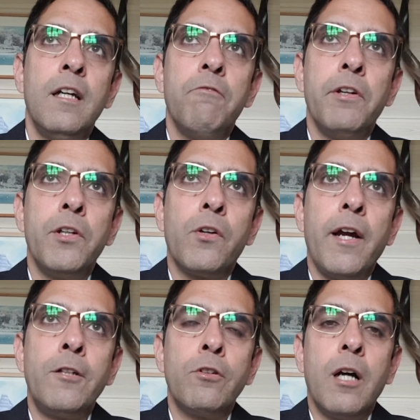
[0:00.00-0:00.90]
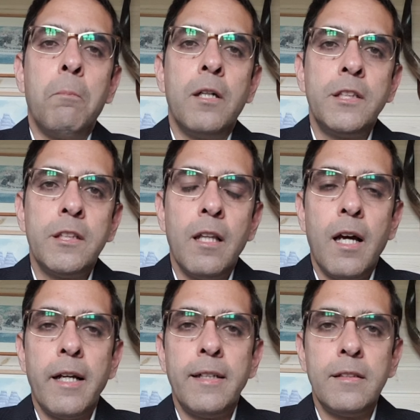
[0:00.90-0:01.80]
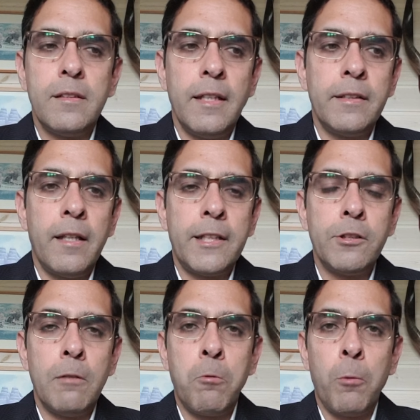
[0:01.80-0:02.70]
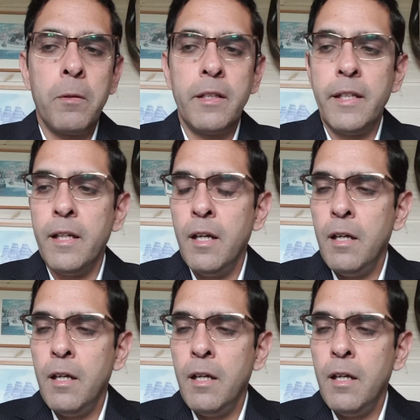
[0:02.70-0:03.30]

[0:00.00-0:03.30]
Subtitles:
when you try to commercialize intellectual property,